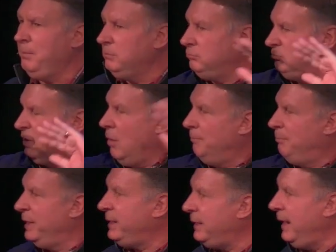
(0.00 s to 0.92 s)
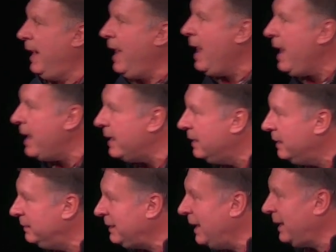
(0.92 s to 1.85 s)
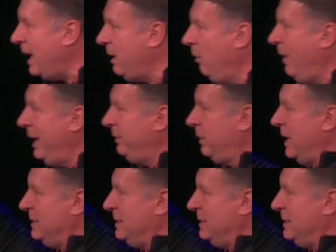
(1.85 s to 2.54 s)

don't blink an eye at that kind of weather, and